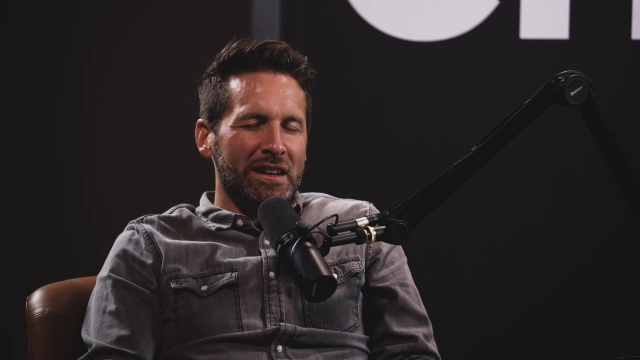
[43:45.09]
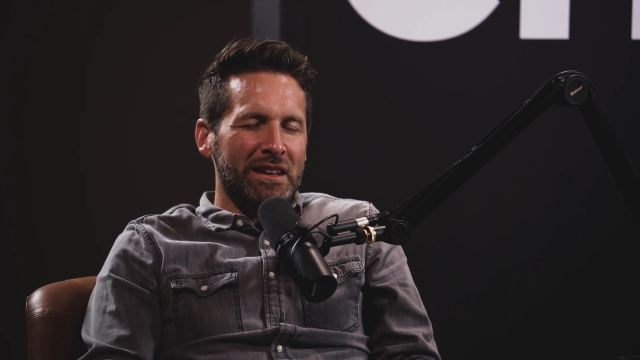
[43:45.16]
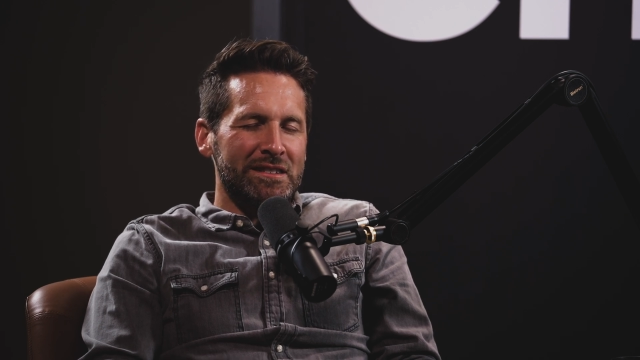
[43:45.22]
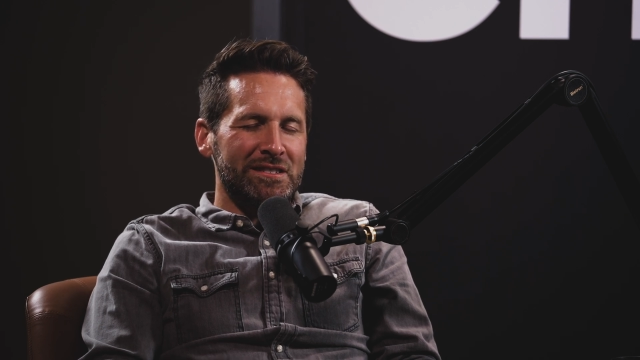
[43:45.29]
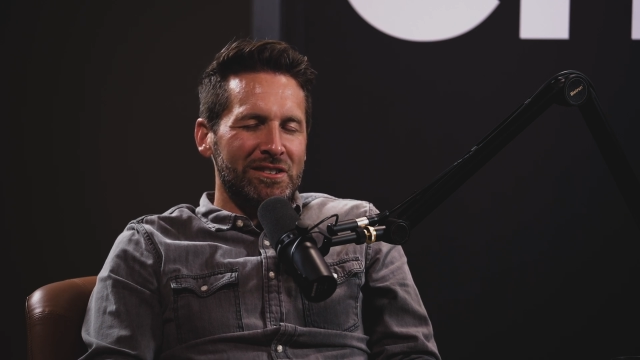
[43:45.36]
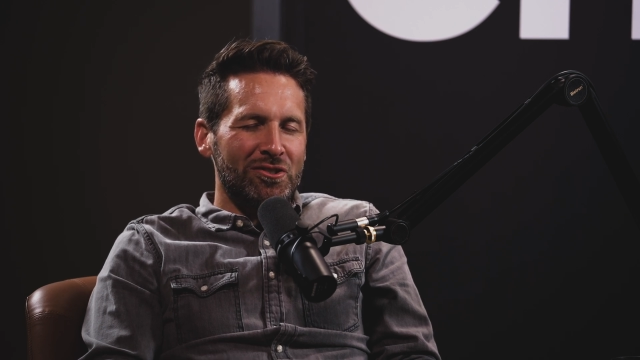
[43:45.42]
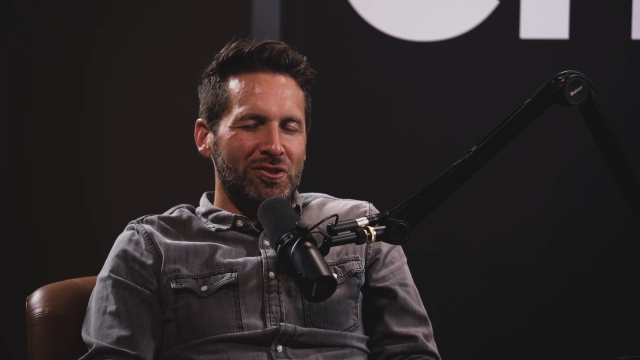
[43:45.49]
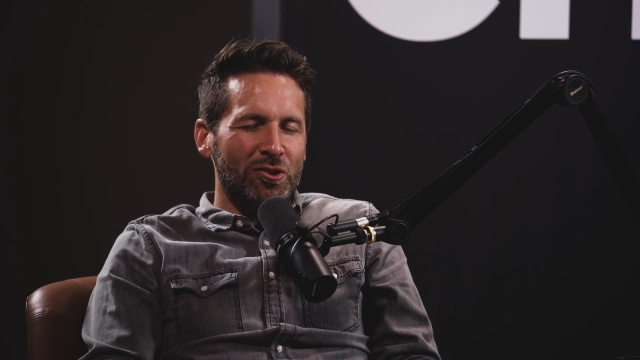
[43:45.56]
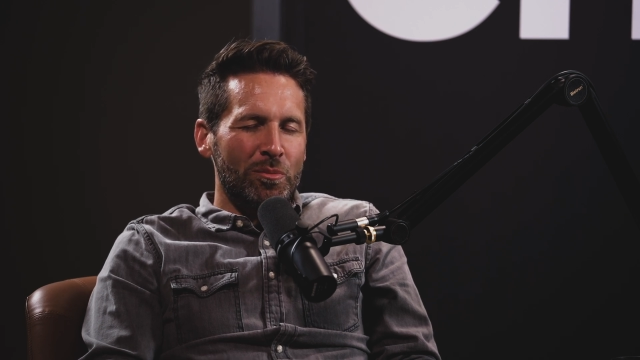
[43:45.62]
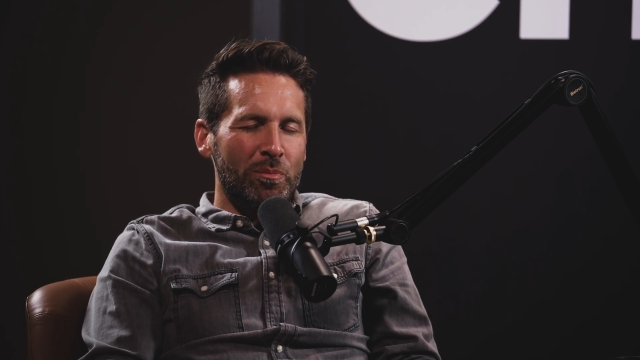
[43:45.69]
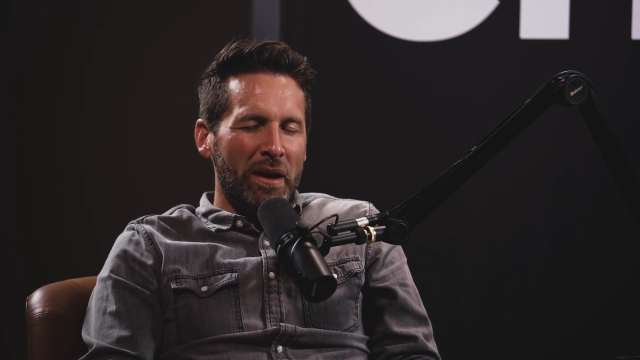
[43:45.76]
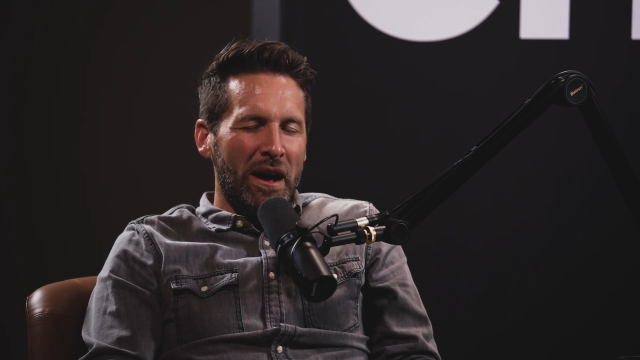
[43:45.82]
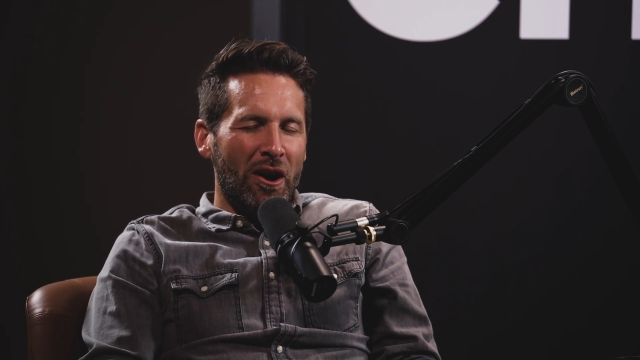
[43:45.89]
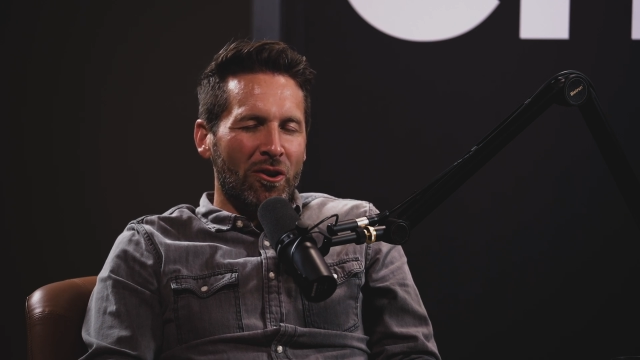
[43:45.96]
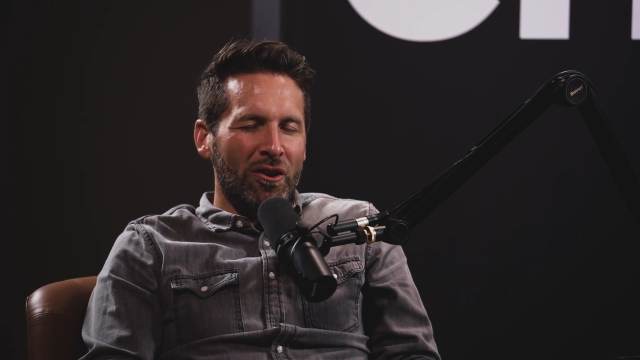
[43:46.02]
Continue to
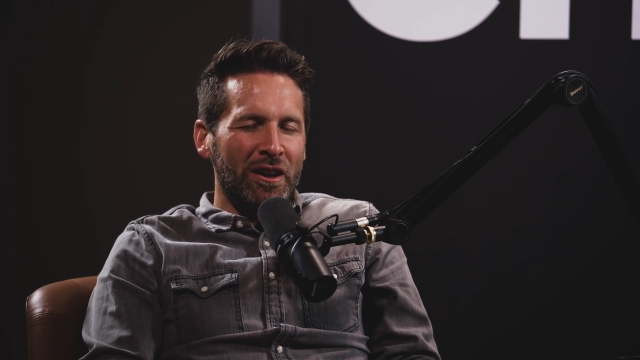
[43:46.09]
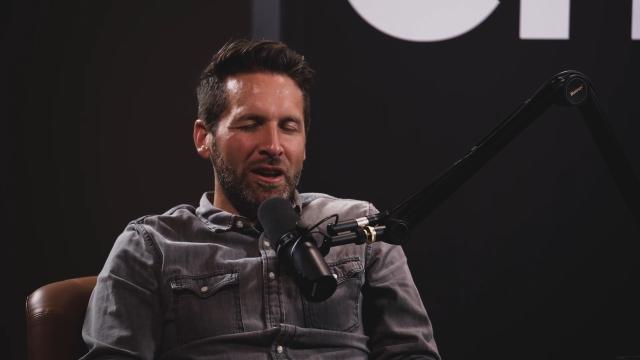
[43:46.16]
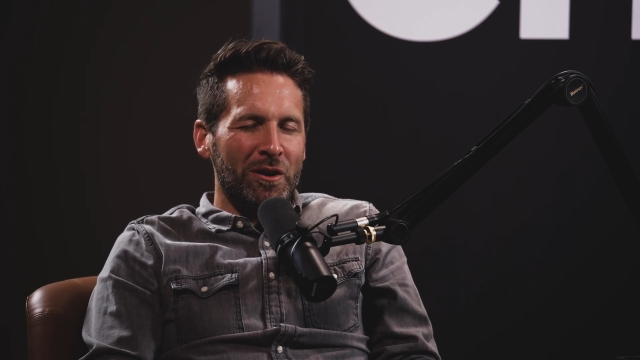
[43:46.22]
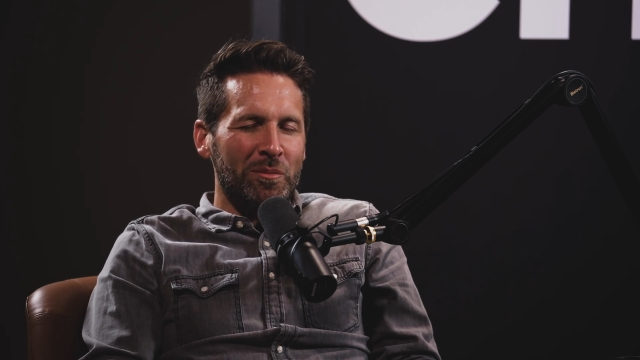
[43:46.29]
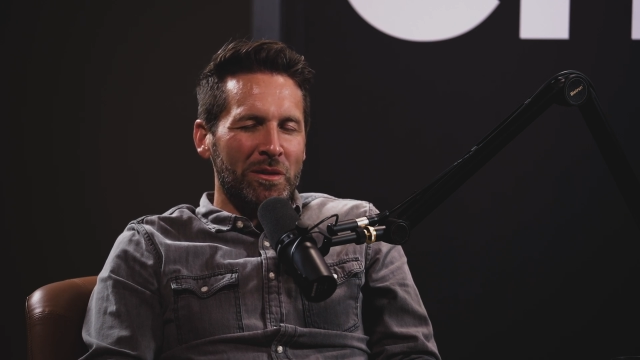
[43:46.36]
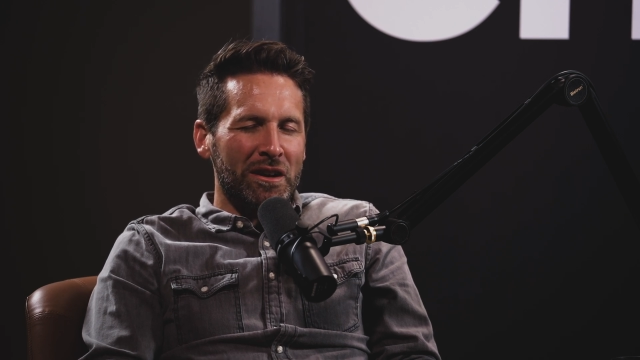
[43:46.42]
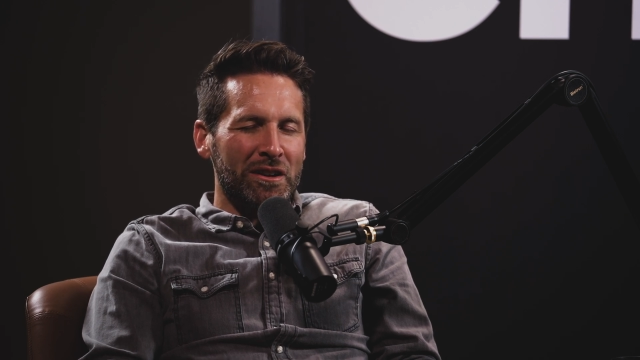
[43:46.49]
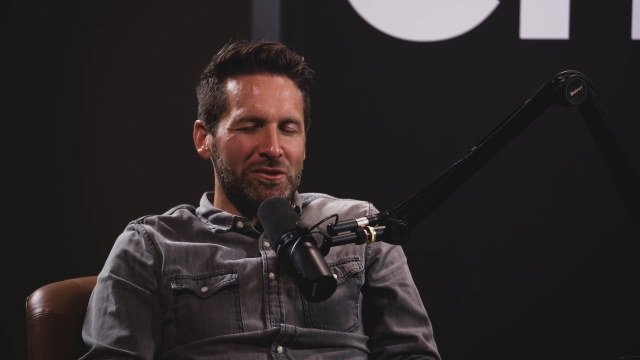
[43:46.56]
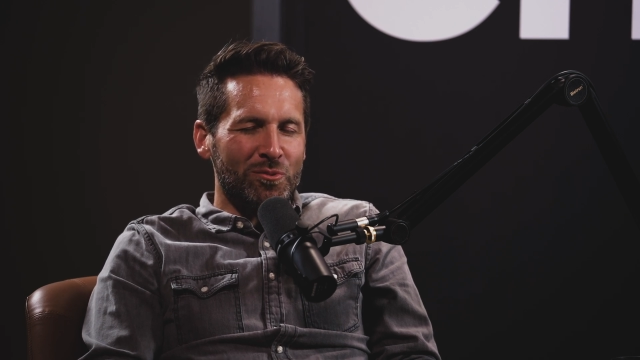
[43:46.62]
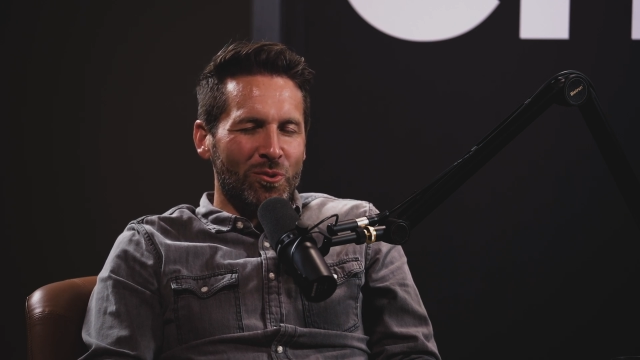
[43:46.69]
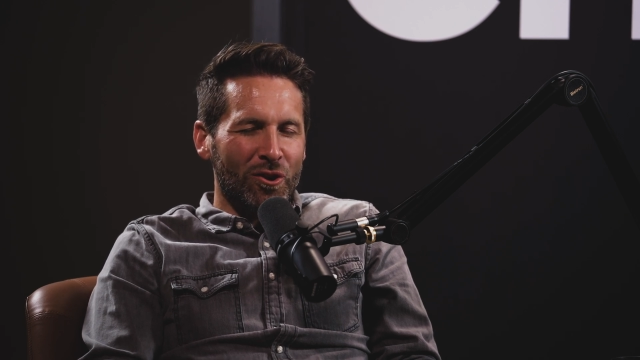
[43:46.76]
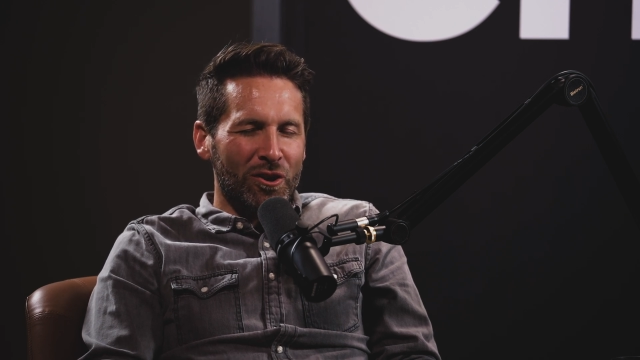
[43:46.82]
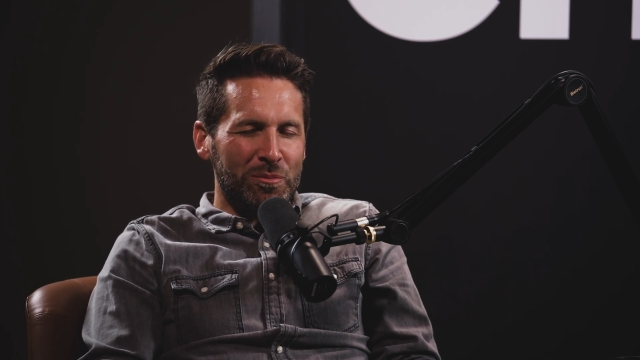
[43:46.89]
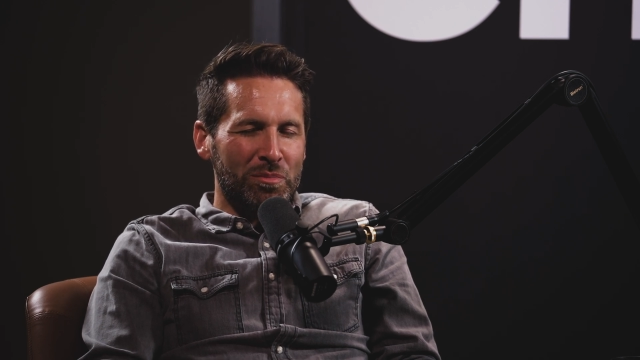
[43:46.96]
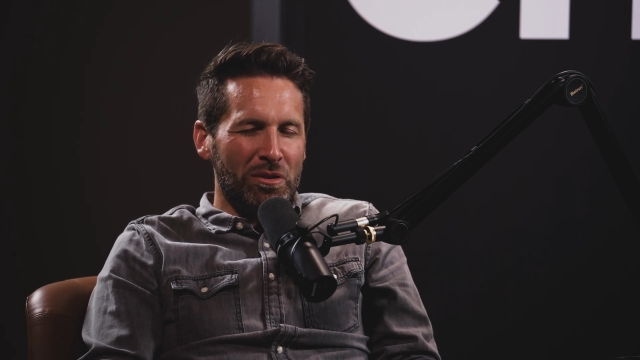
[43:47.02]
empower him at his
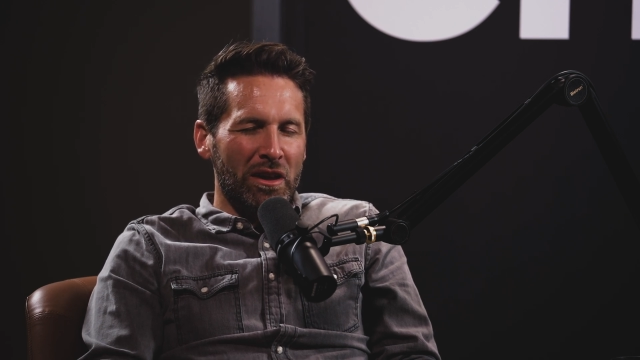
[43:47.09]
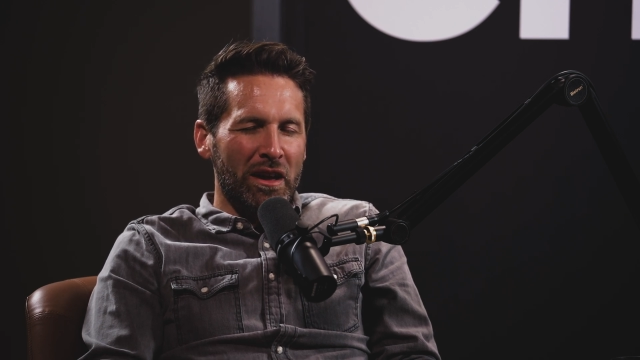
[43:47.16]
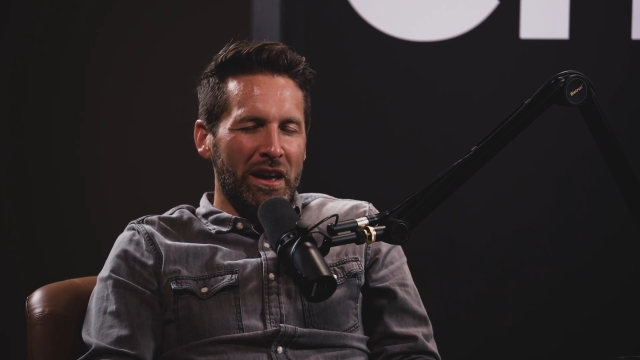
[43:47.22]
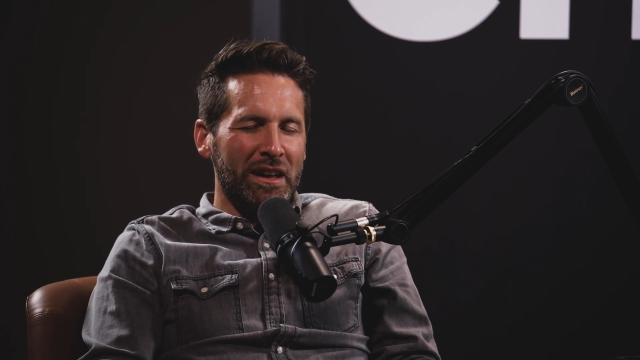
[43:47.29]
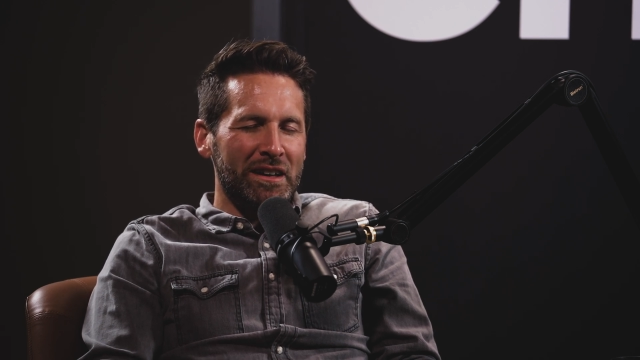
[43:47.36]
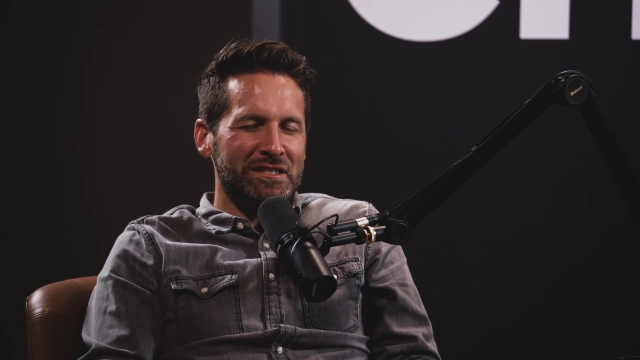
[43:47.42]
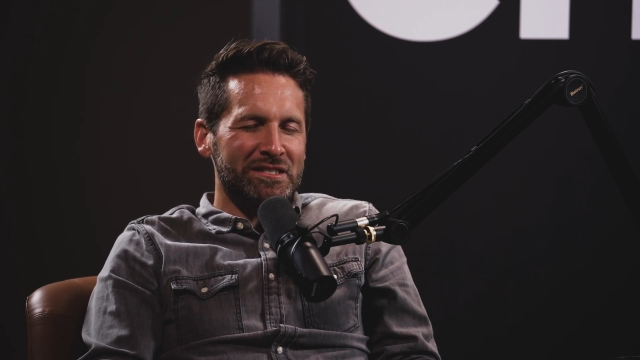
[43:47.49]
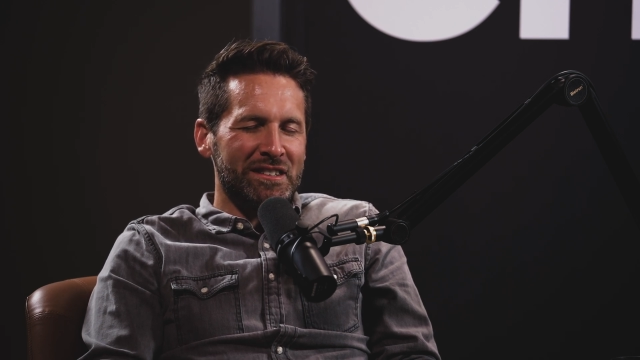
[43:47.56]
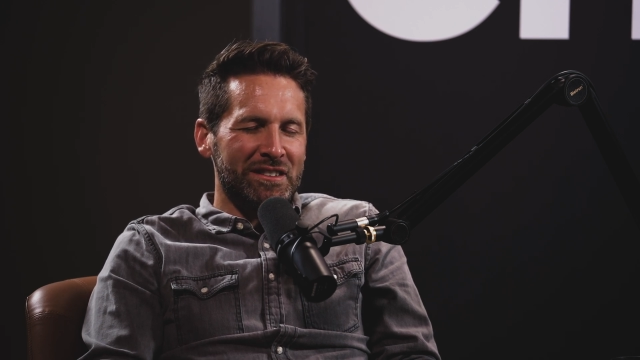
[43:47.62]
workplace,